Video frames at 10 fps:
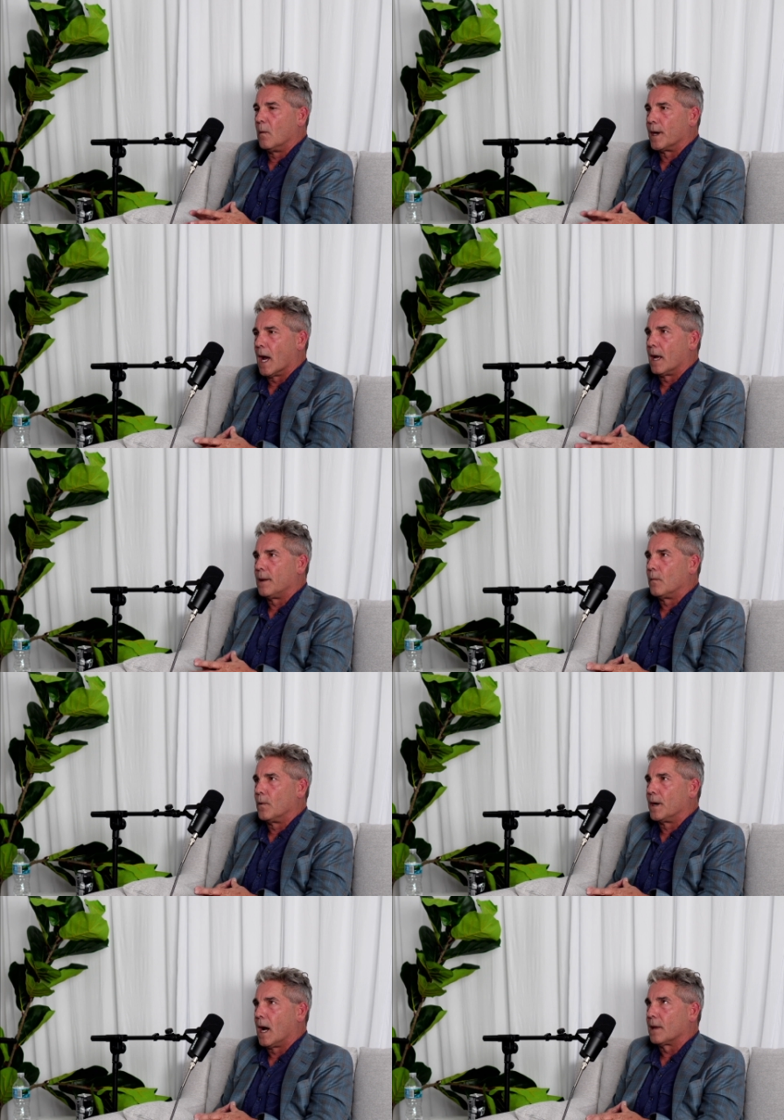not
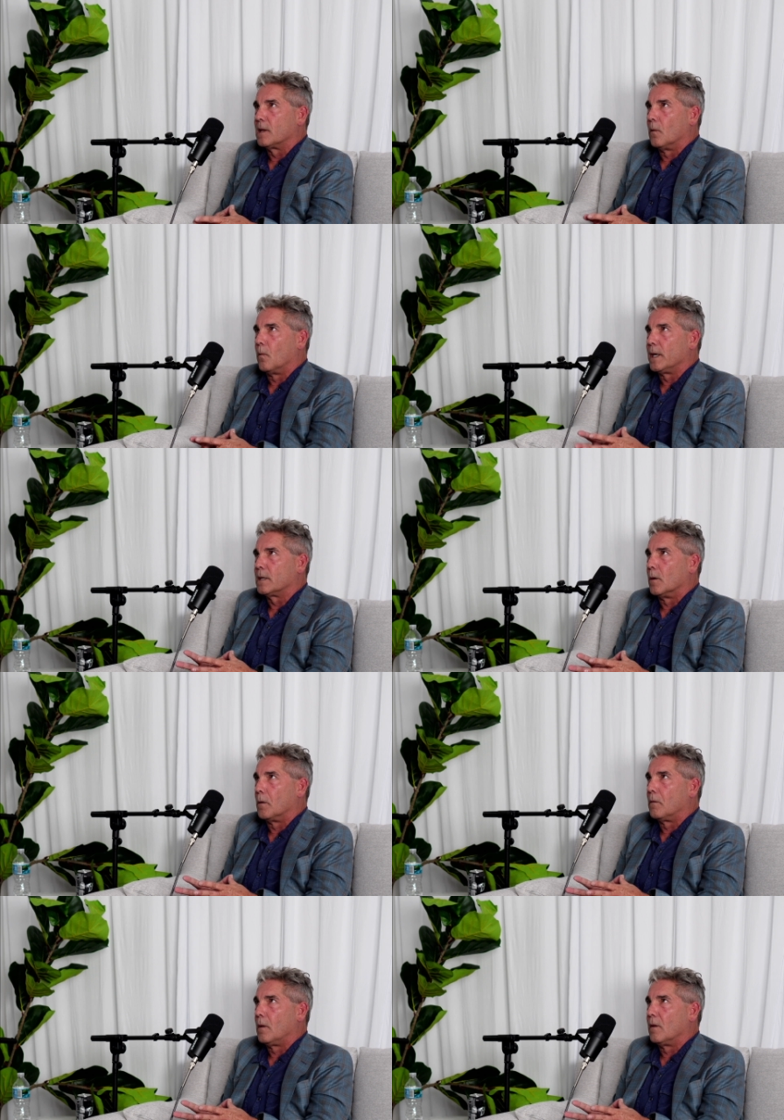the
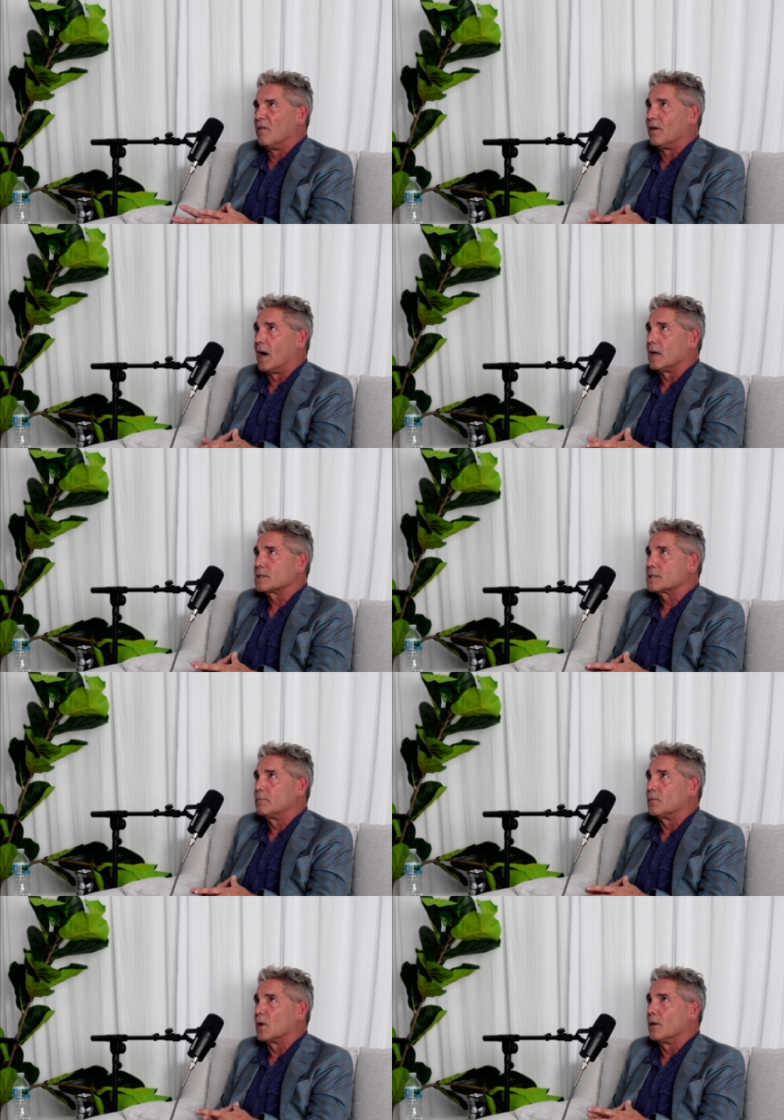Winklevoss
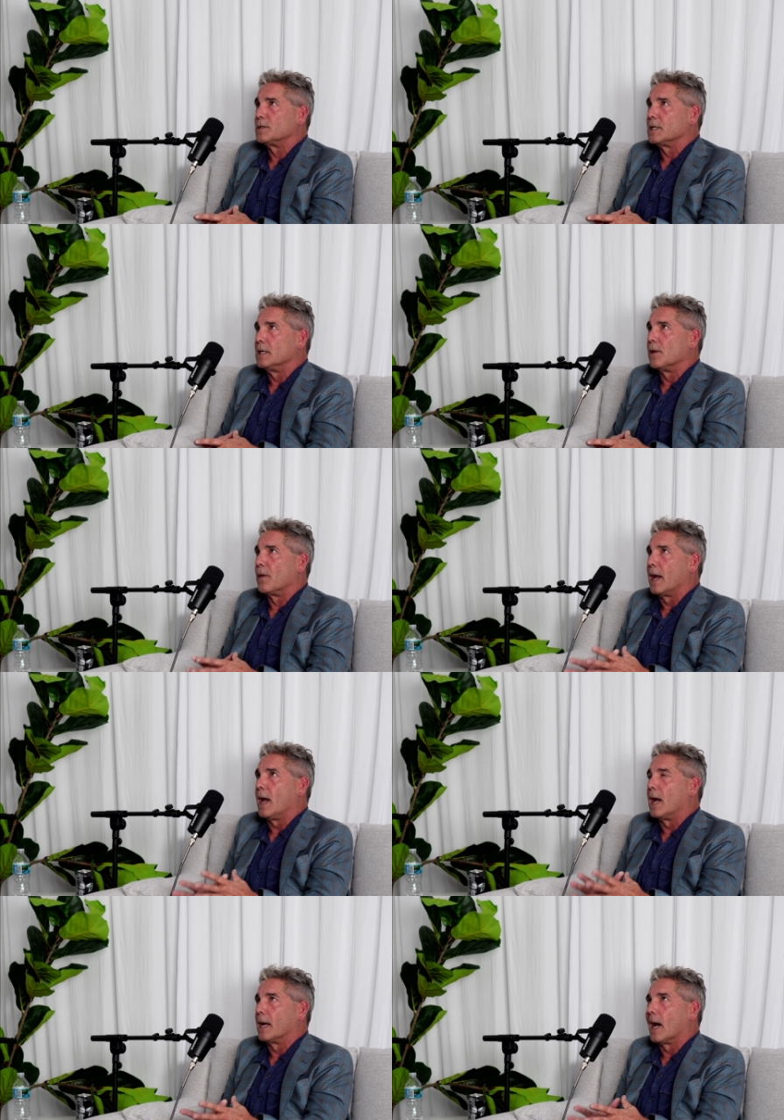brothers either. They
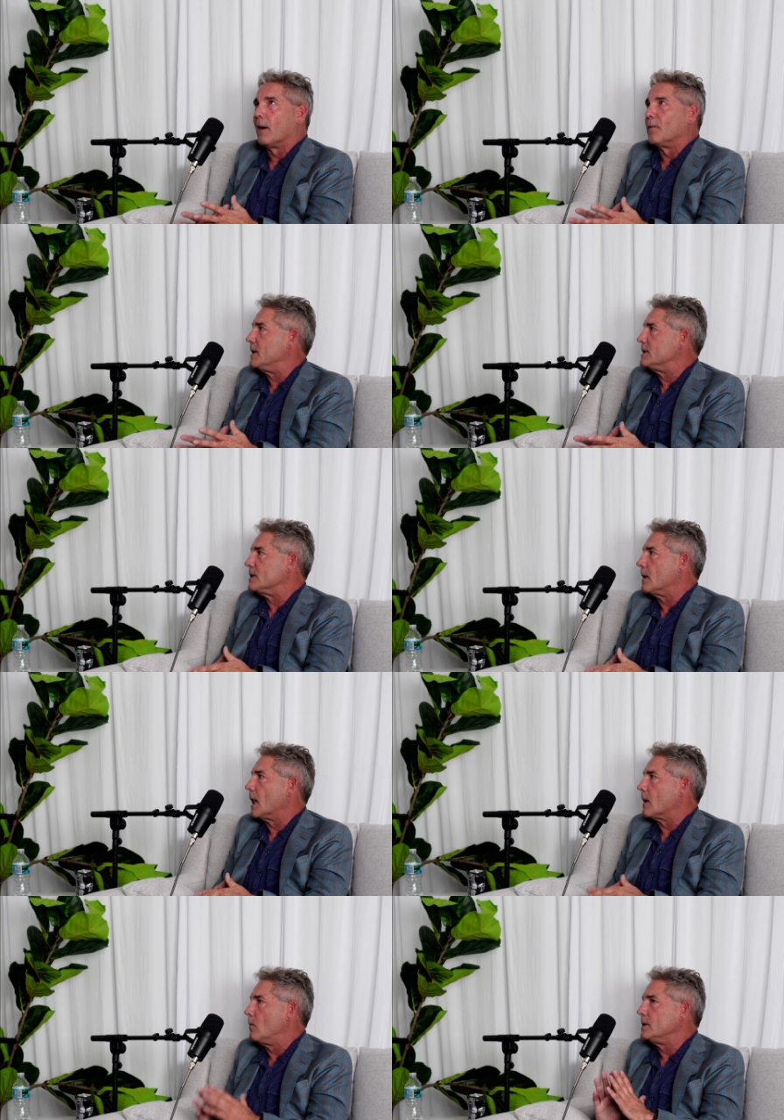hang out with each other.
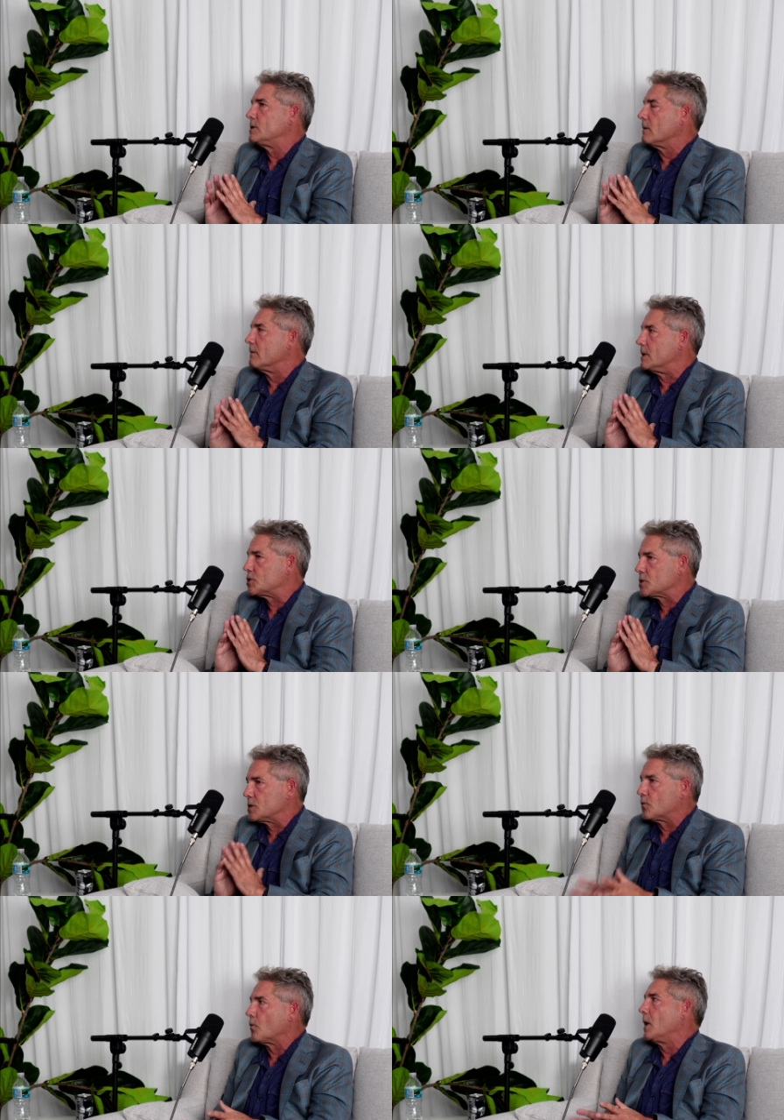Like, we took
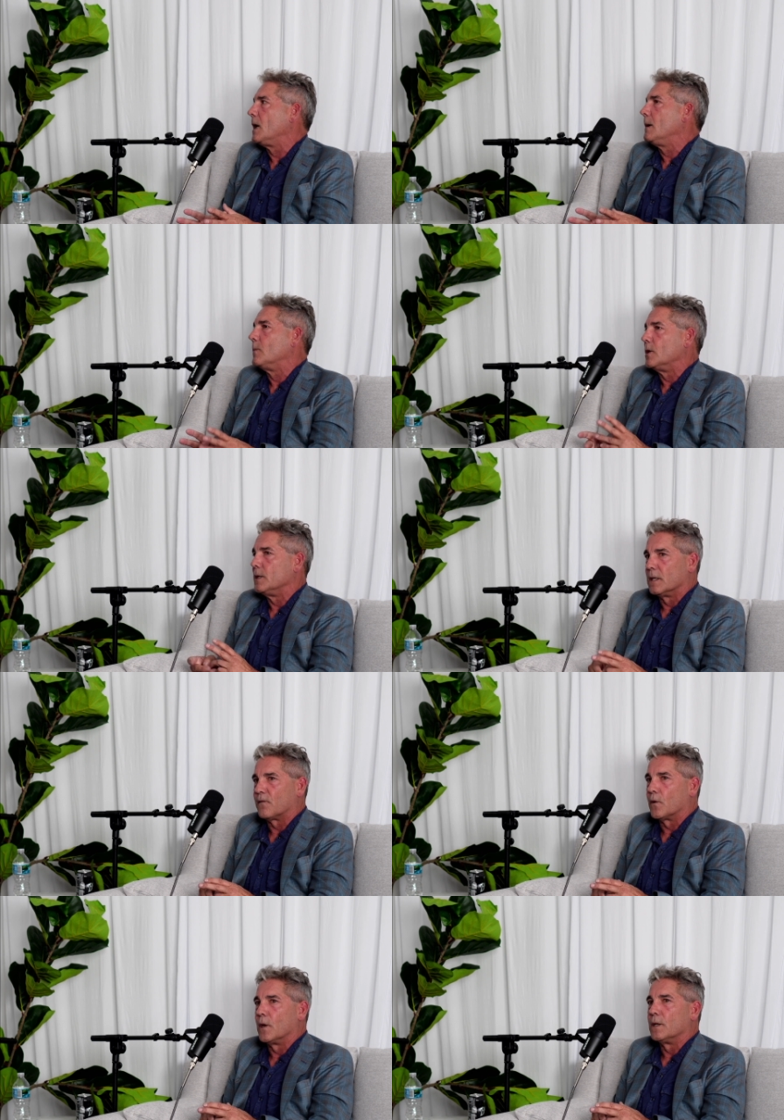extremely
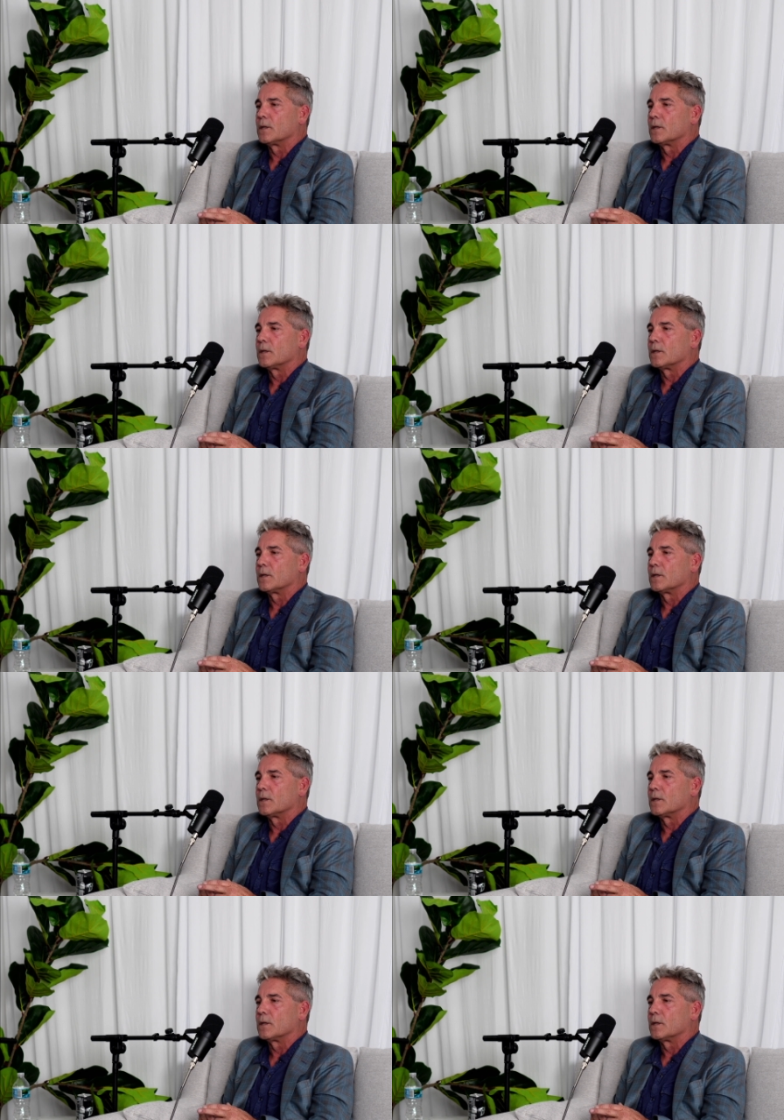different.